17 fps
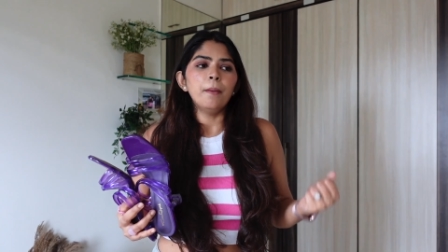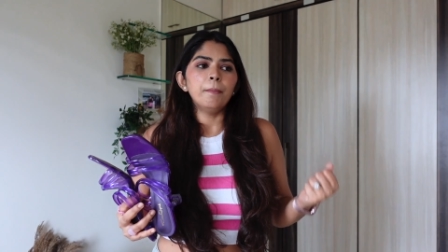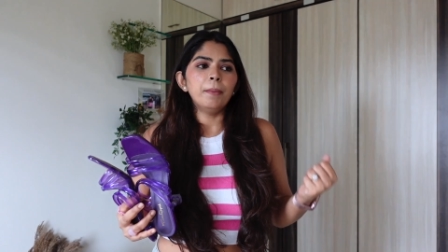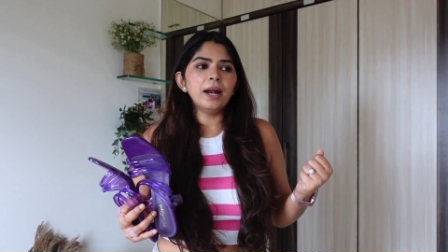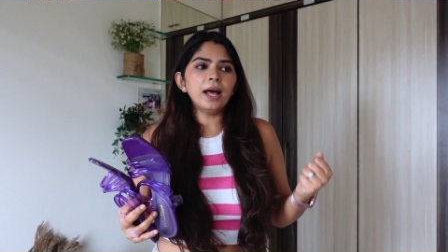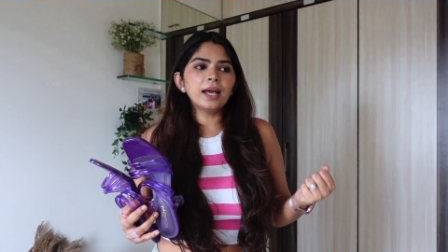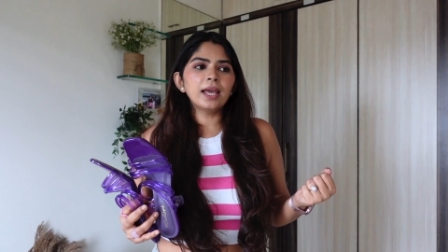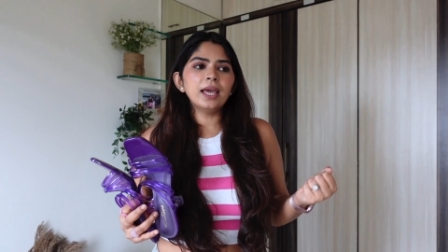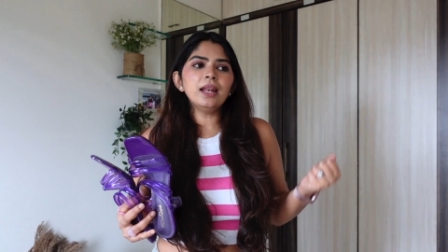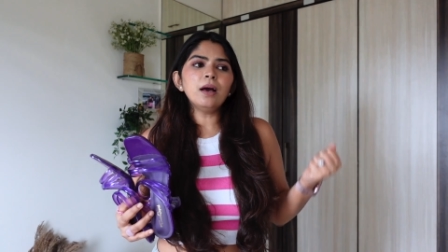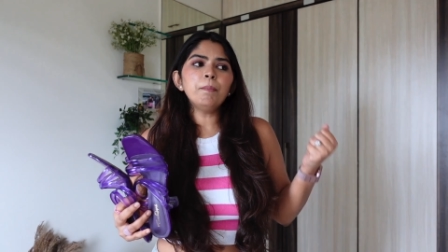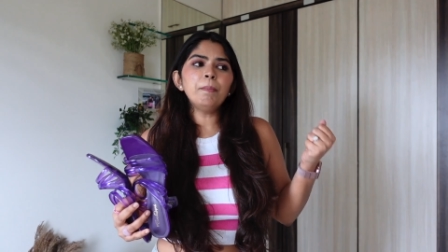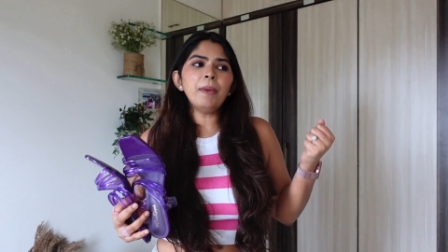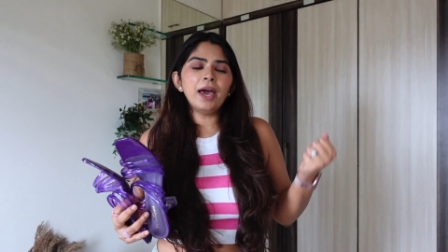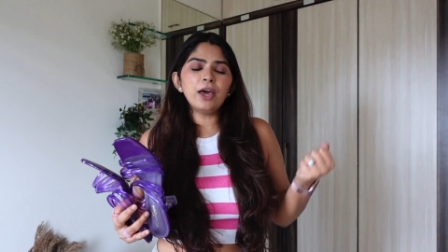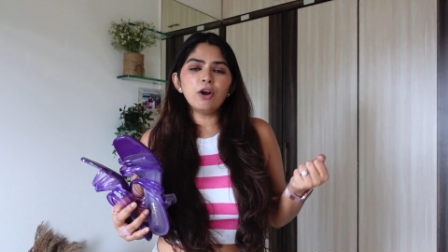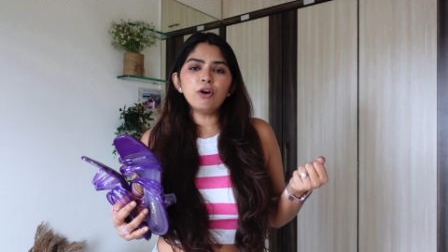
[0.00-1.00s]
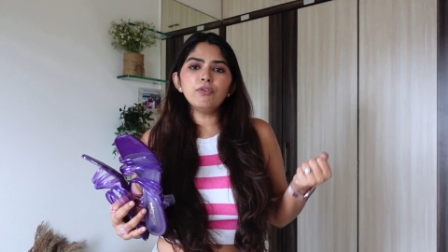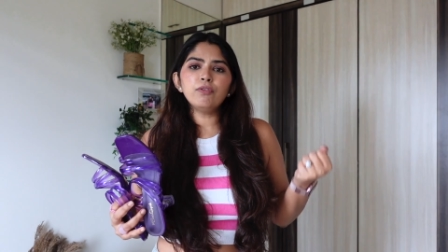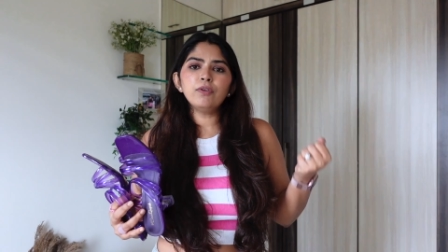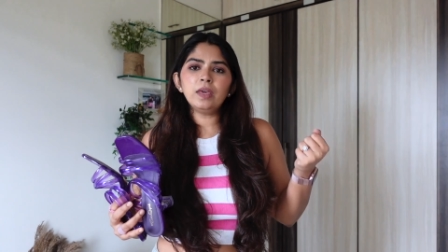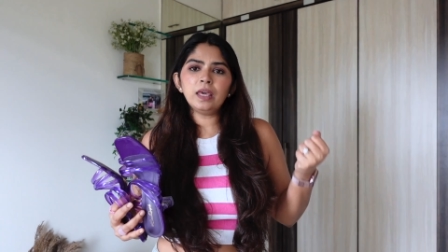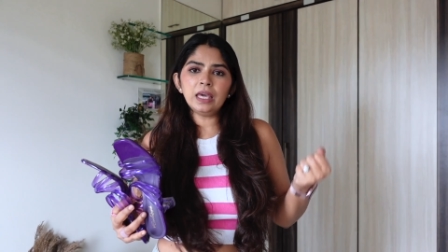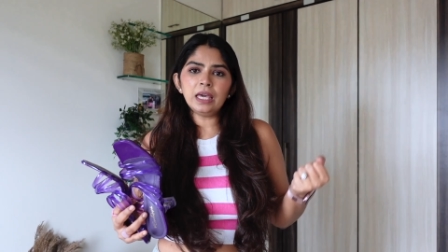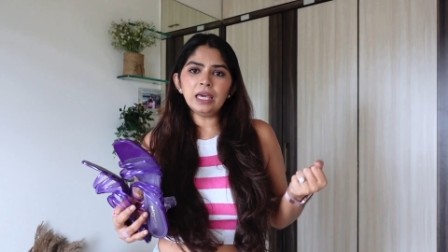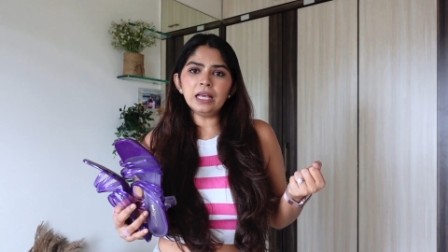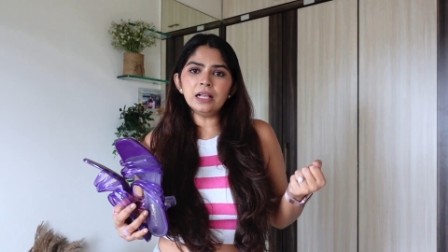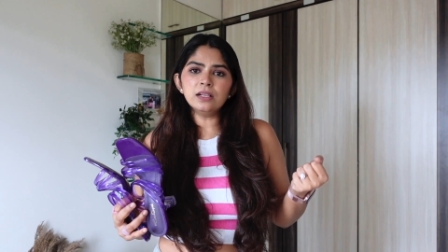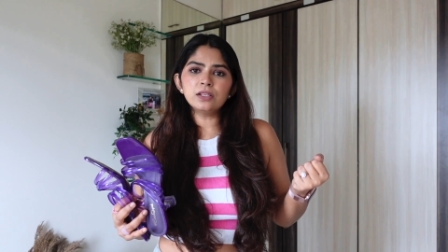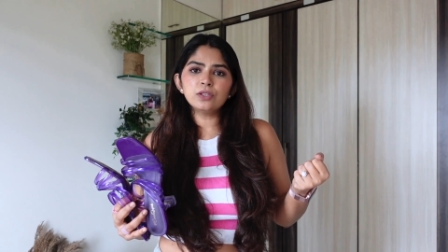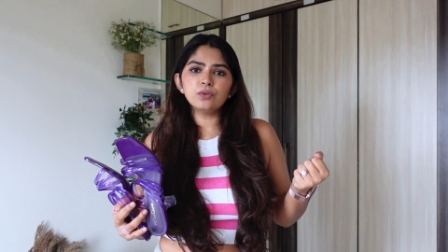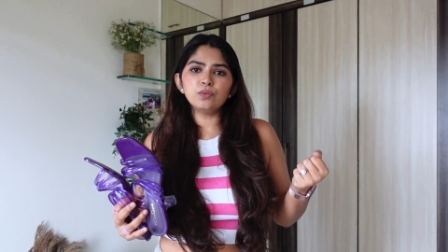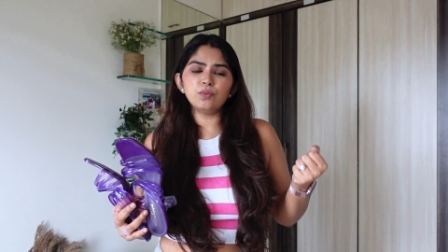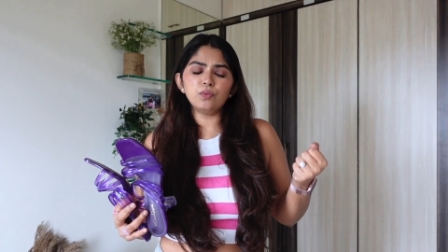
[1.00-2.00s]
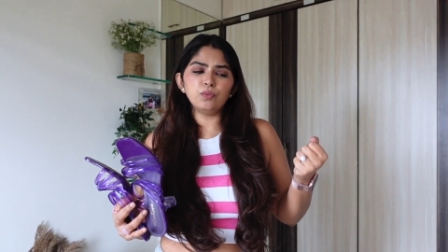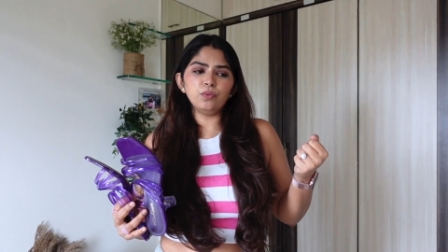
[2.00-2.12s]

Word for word: But again, a pair of heels,